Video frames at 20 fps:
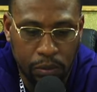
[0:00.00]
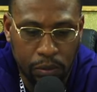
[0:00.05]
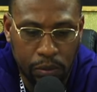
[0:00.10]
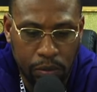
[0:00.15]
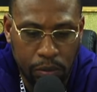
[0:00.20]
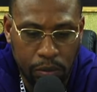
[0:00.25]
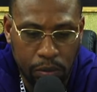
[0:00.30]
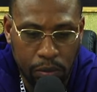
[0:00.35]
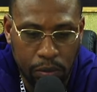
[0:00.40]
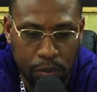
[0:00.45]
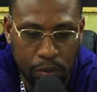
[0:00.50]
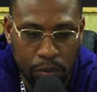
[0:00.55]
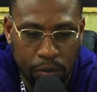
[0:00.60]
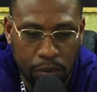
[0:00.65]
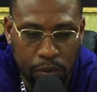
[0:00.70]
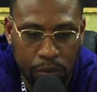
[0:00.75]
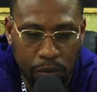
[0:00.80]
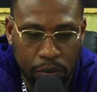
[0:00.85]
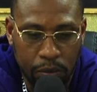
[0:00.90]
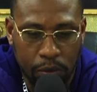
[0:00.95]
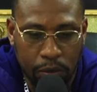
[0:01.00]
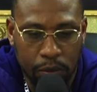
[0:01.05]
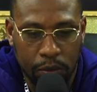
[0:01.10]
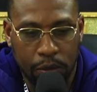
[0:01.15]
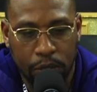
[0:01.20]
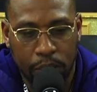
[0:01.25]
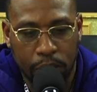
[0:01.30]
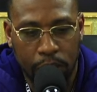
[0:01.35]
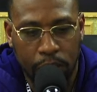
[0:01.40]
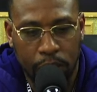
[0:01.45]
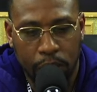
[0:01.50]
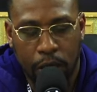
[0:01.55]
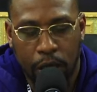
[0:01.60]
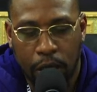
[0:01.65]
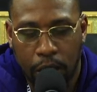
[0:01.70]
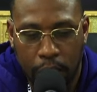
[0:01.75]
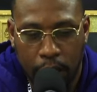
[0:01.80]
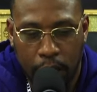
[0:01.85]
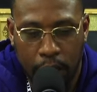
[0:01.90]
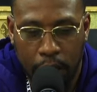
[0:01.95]
The book of First Timothy
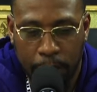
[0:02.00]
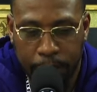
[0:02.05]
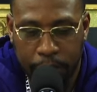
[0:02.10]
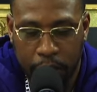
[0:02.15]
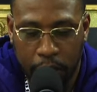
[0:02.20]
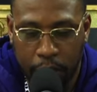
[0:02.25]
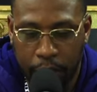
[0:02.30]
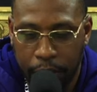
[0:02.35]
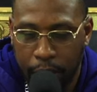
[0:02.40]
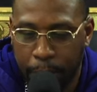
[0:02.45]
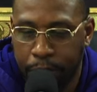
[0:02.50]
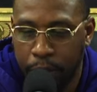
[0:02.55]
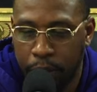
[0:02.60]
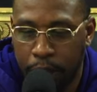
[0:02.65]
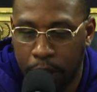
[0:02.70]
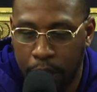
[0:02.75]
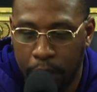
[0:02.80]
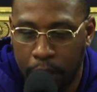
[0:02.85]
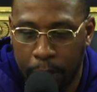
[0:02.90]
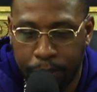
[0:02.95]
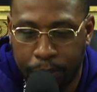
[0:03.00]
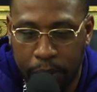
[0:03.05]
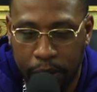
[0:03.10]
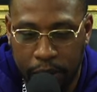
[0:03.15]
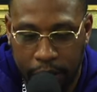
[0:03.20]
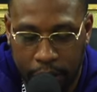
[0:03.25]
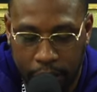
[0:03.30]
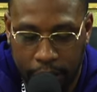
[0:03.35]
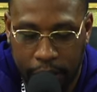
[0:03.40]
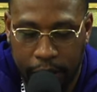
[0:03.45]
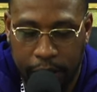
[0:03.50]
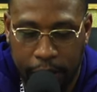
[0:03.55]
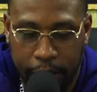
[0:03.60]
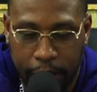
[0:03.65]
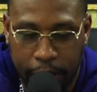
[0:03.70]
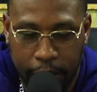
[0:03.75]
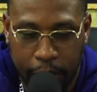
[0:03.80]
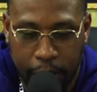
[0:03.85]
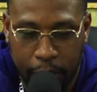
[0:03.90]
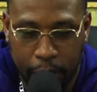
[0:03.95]
chapter. I'm sorry. I'm Second Timothy yeah, chapter
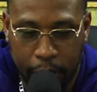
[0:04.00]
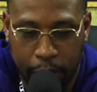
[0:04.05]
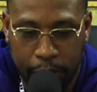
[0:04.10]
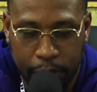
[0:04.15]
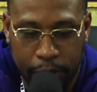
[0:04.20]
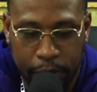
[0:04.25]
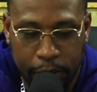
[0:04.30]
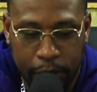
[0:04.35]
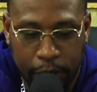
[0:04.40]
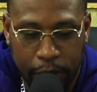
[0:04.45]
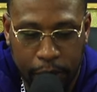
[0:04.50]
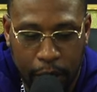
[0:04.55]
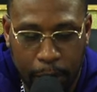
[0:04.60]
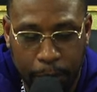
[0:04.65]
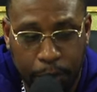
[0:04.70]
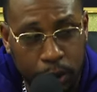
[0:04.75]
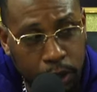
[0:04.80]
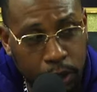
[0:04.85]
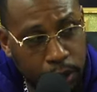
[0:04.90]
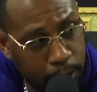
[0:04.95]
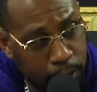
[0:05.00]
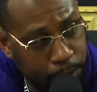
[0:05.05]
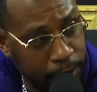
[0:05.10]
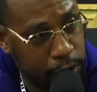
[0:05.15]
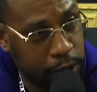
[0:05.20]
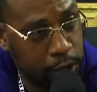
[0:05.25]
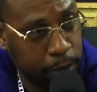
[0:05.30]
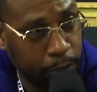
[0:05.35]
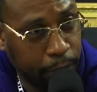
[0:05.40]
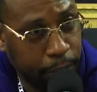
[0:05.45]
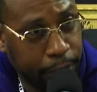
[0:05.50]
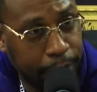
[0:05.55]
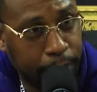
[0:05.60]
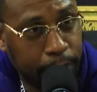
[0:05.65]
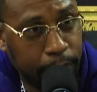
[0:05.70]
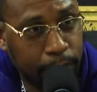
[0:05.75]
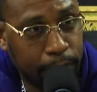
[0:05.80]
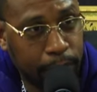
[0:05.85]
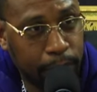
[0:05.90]
two, verse fourteen. I'm pulling a bishop right now.